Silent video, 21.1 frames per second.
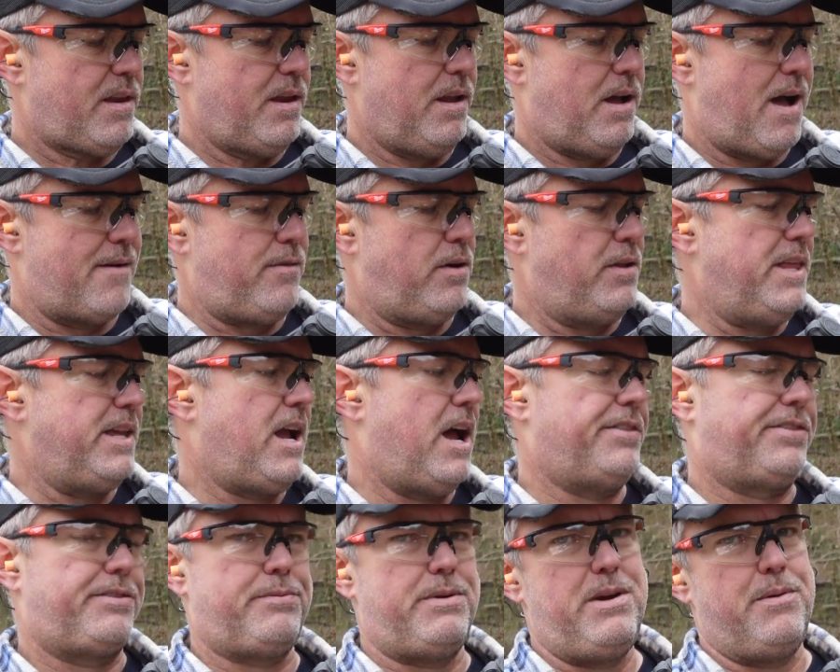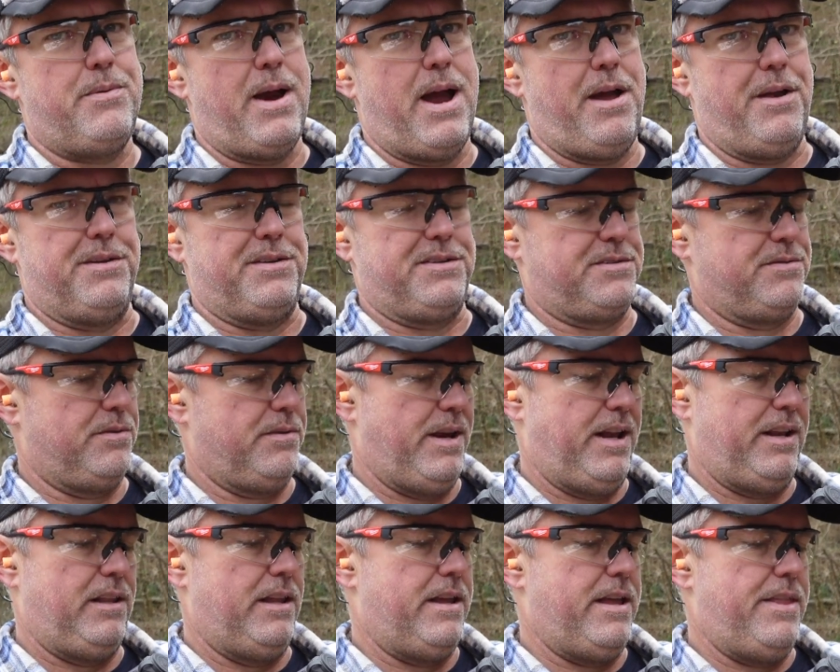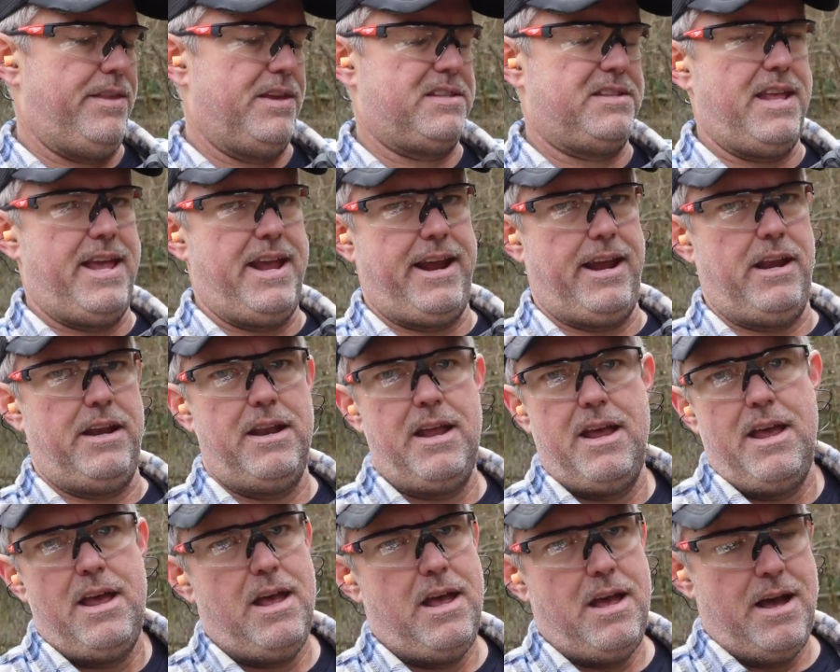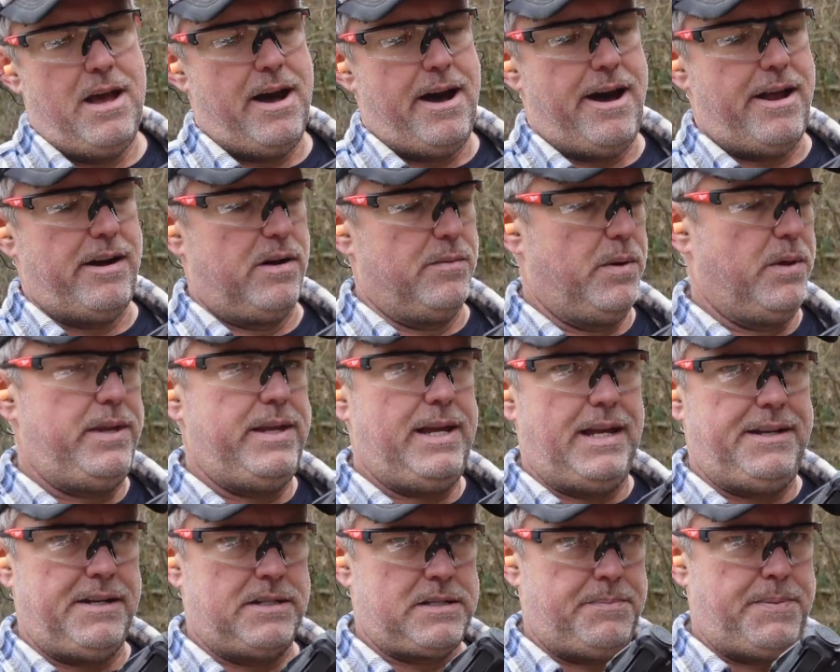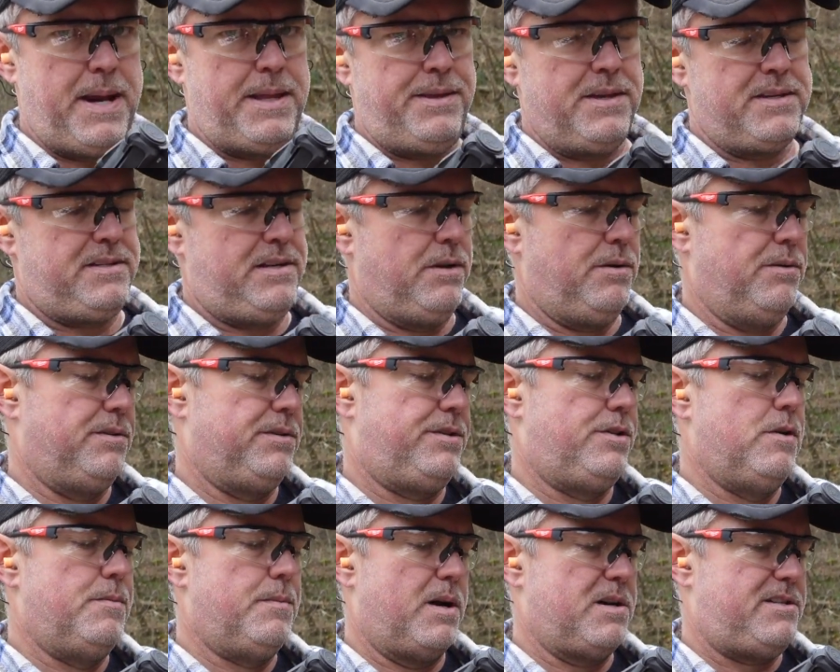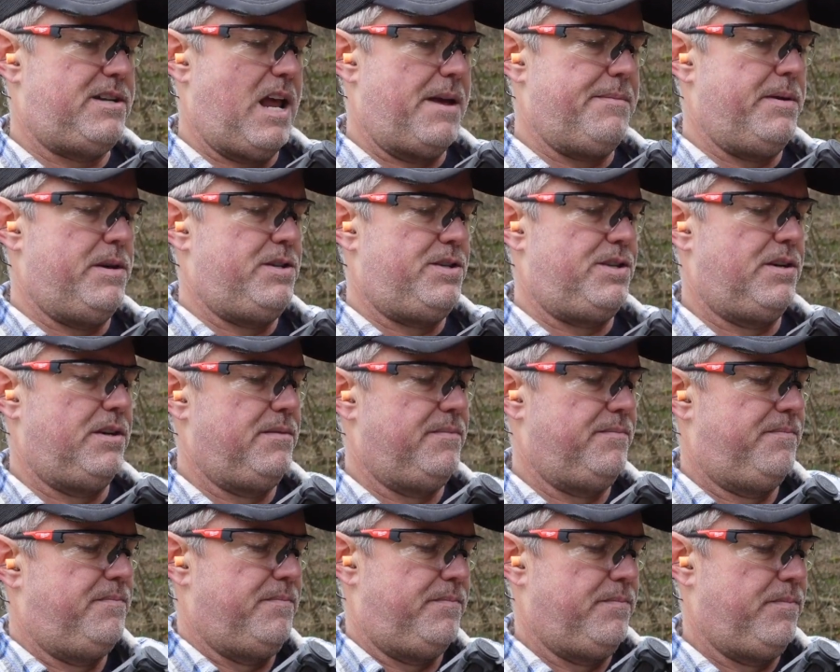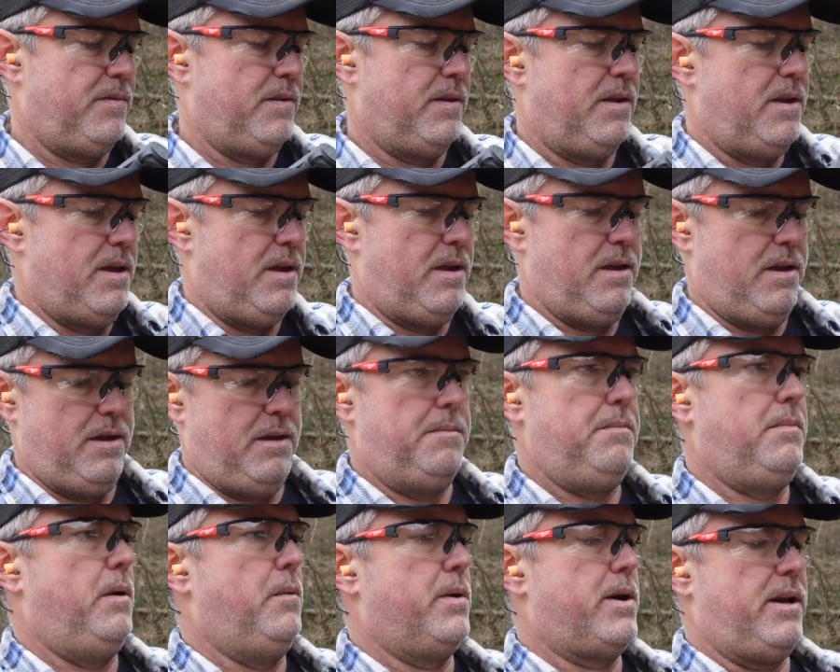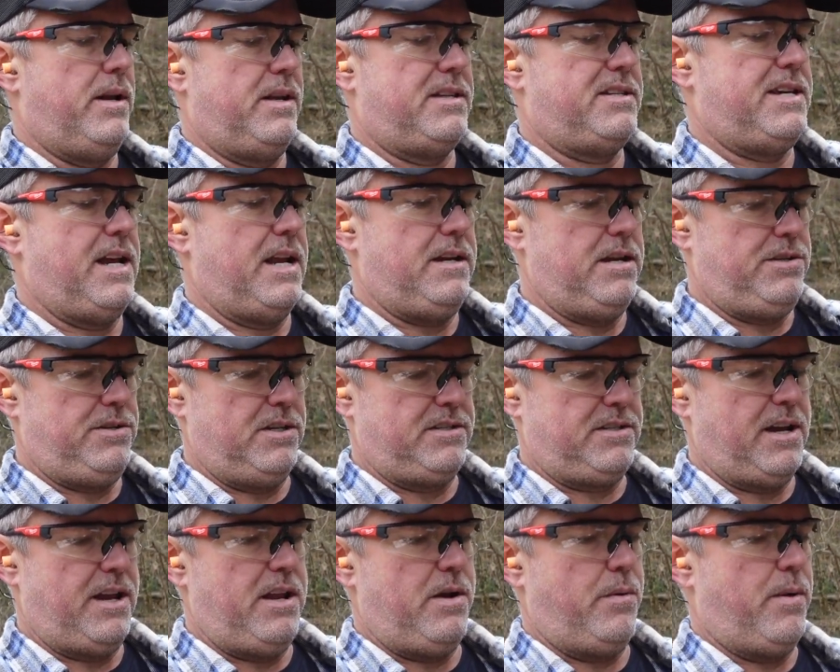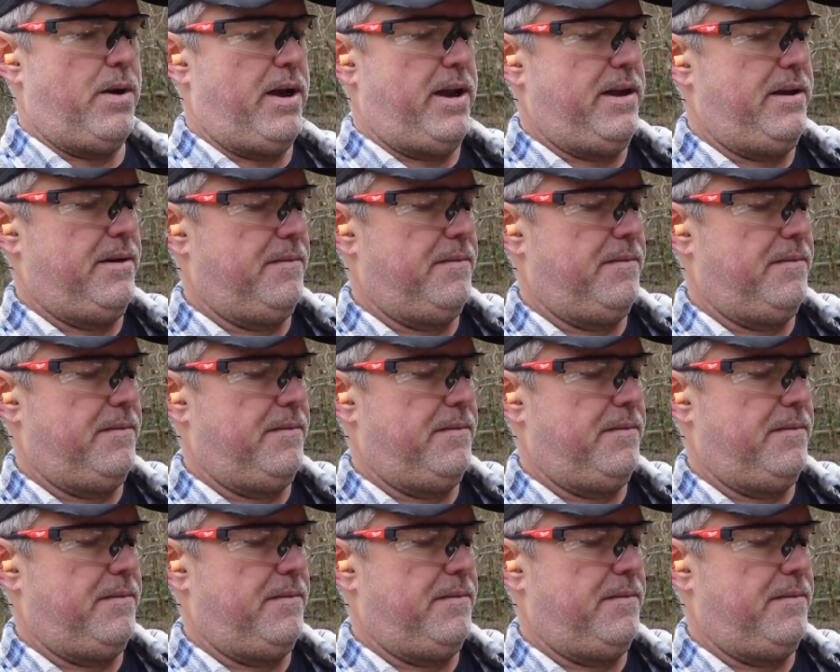I've only got 3 rounds in this thing, and I don't really anticipate this doing too much damage, but we're gonna send it just anyway.